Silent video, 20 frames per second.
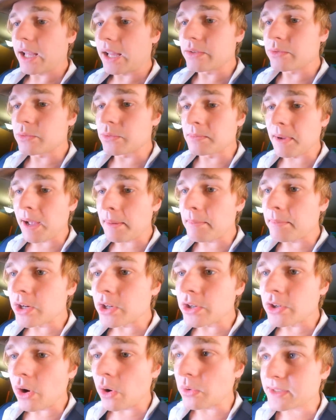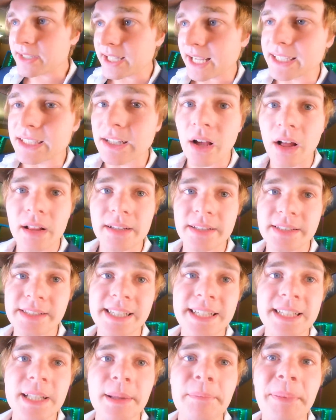And remember, no technology
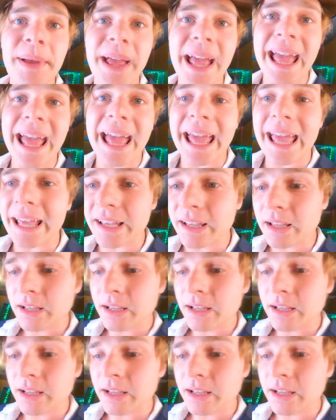in the bag.